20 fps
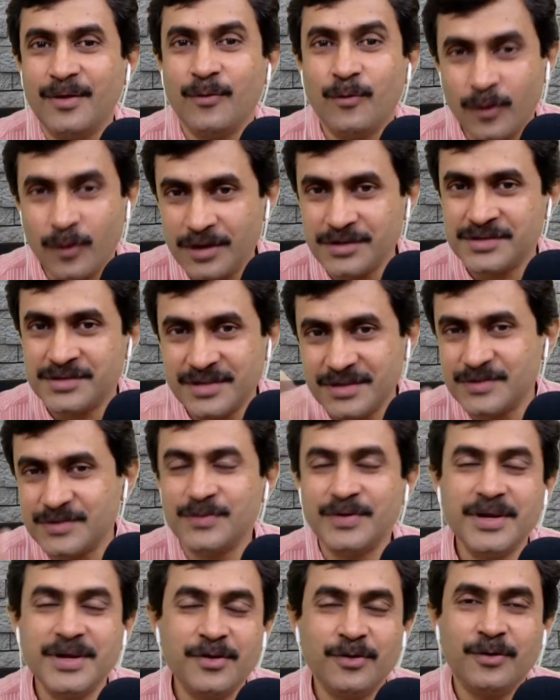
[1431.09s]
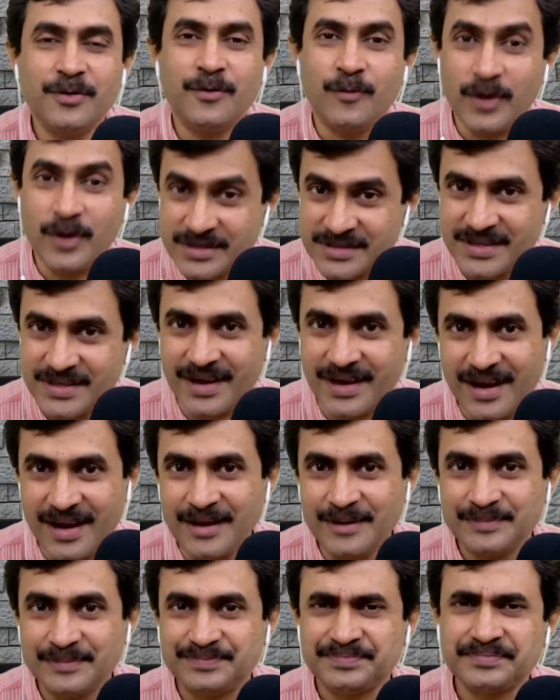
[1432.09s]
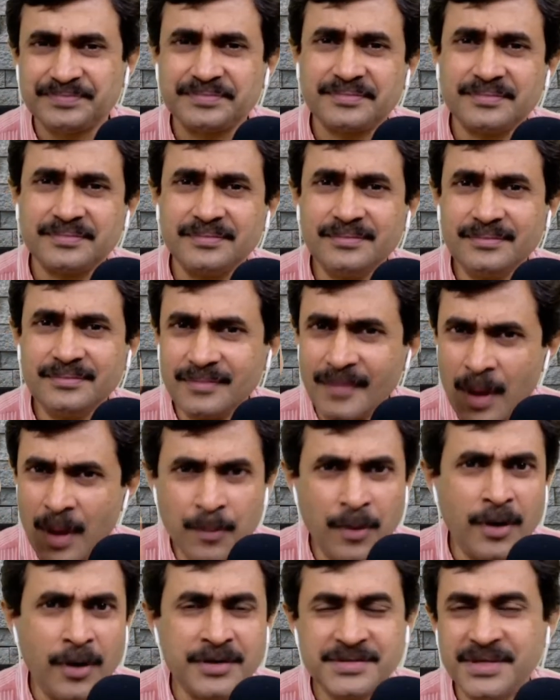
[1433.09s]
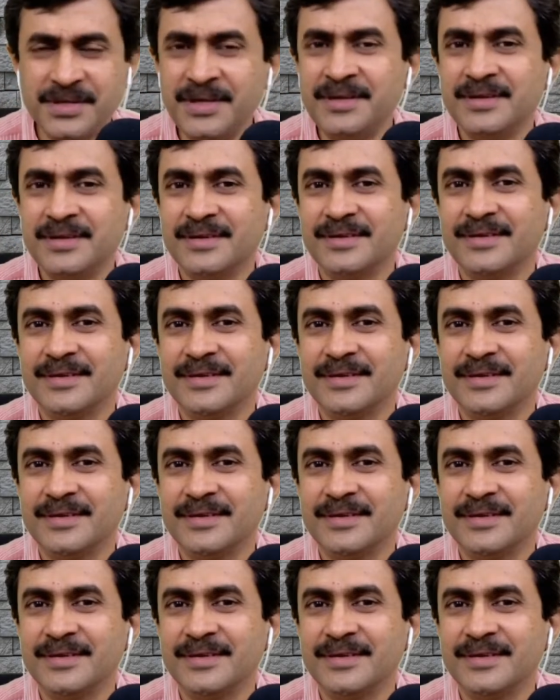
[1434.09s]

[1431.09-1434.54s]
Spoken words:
watch this video once again, pause it,